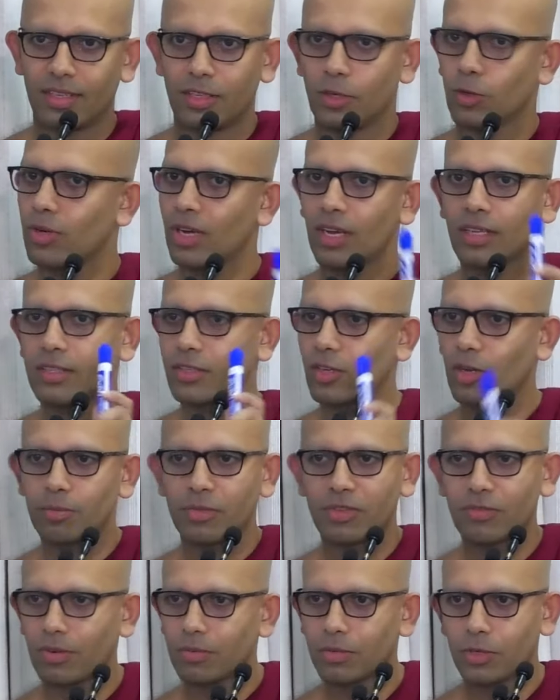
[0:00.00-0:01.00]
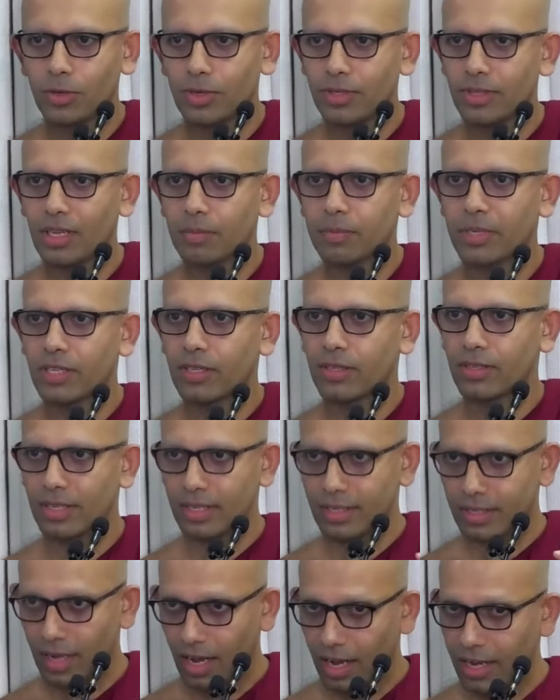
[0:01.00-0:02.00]
You can't stop me from doing that because
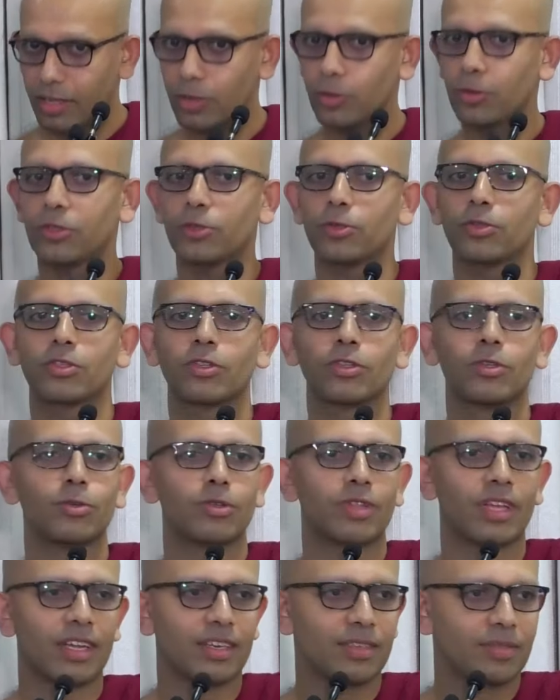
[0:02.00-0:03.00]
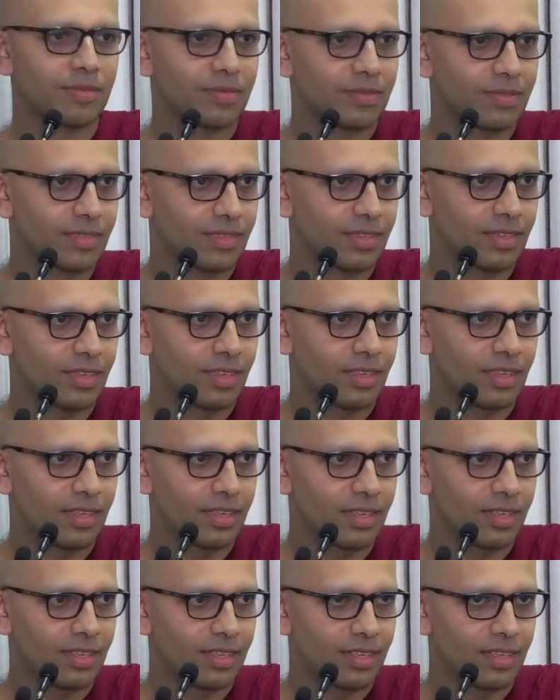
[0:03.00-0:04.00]
it is I who choose to do that.
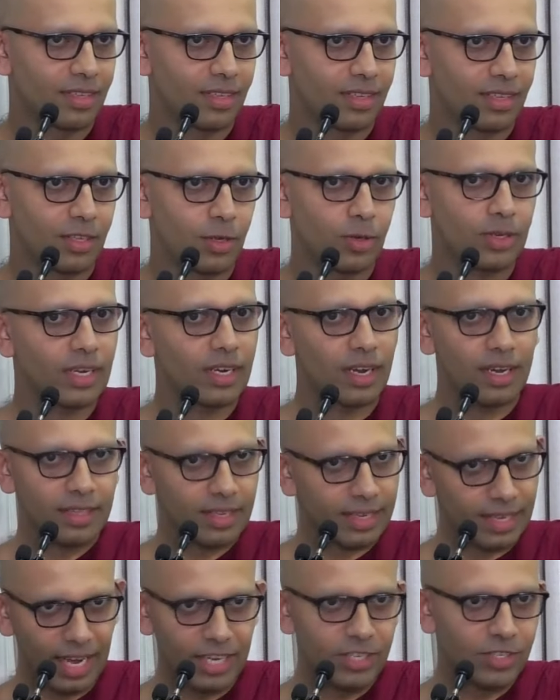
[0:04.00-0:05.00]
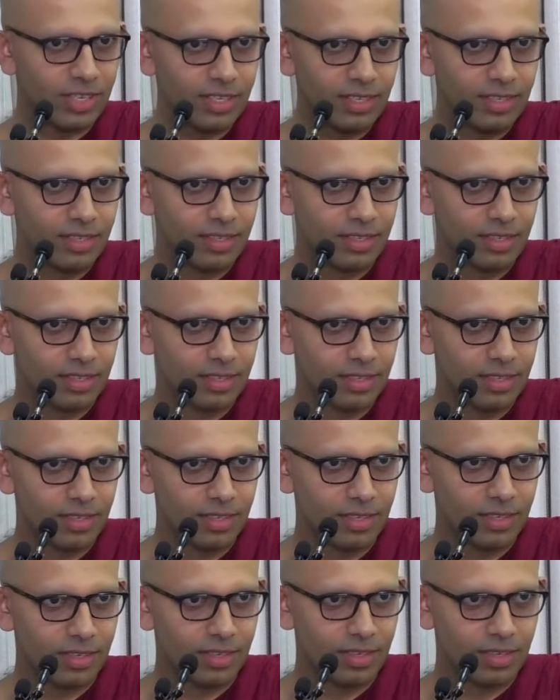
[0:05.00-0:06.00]
You can either catch it
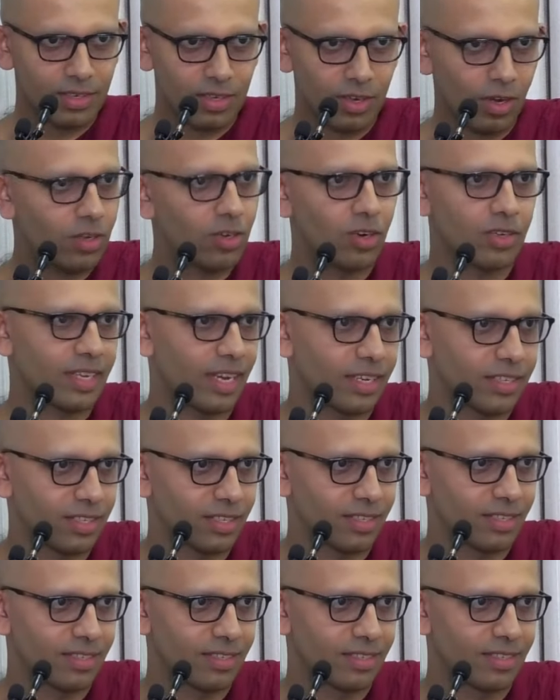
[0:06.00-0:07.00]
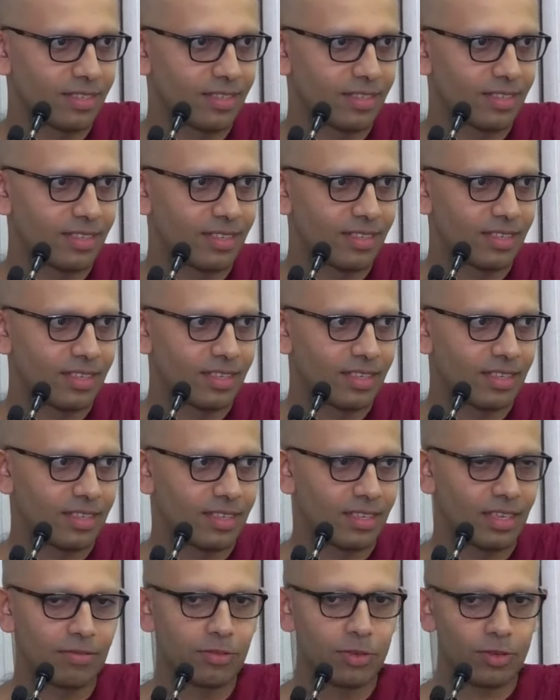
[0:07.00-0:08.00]
or not catch it.
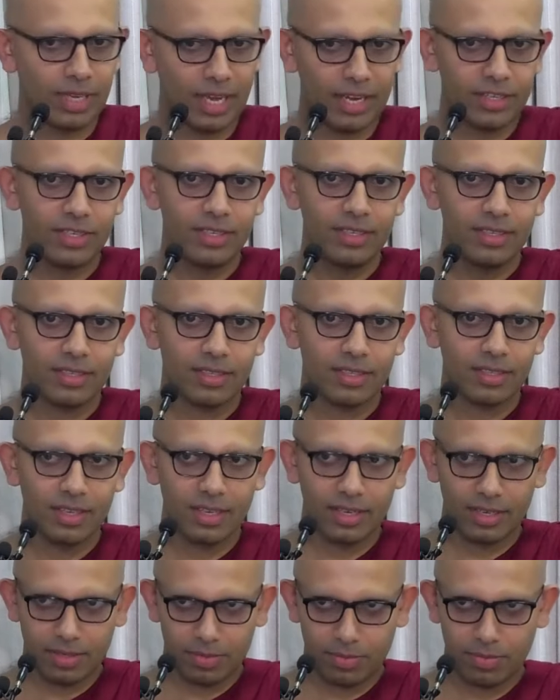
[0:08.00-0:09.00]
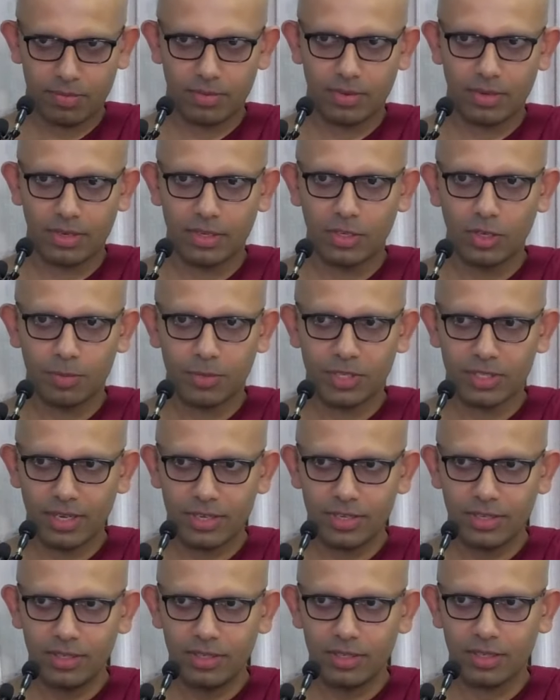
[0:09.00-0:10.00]
If you catch it, then it's in your
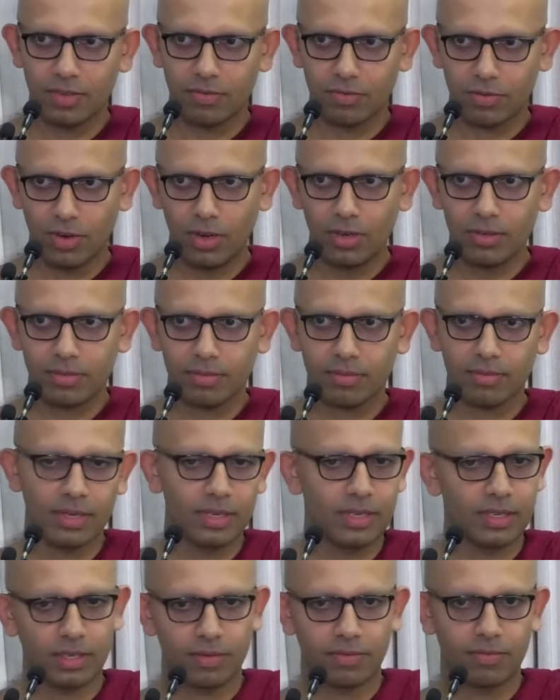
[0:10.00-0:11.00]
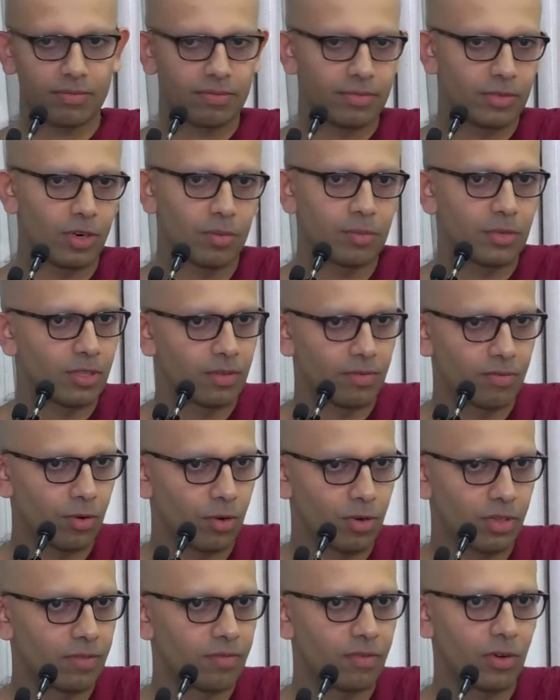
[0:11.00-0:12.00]
possession. If not, then it'll drop on the,
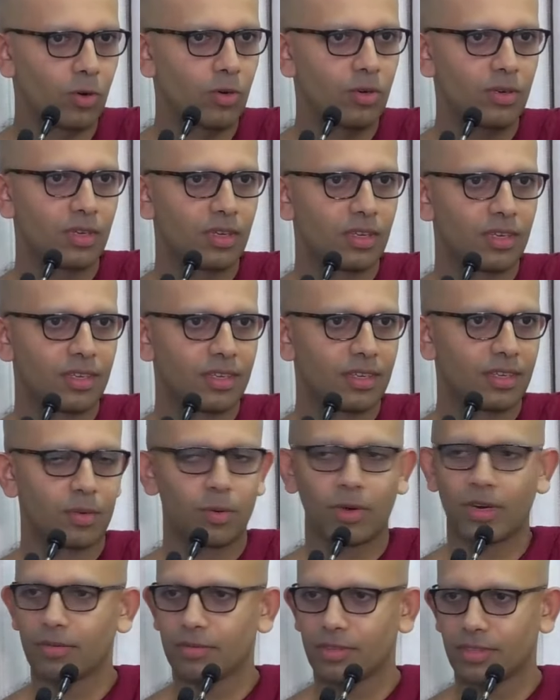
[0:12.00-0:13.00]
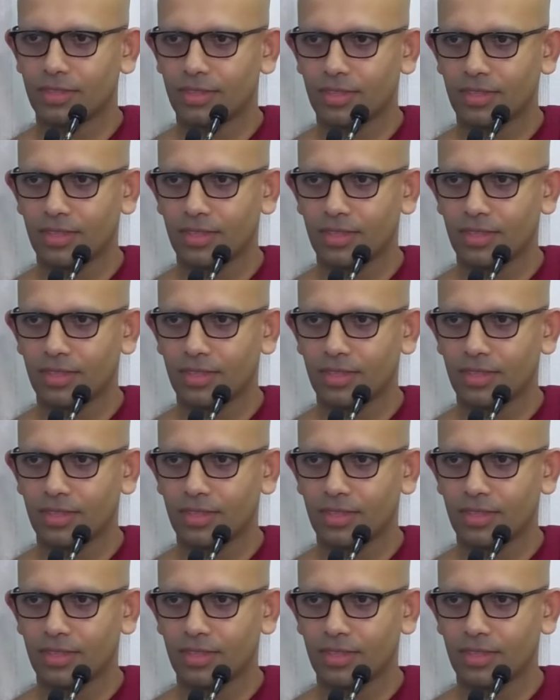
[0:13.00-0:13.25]
fall on the floor, whatever.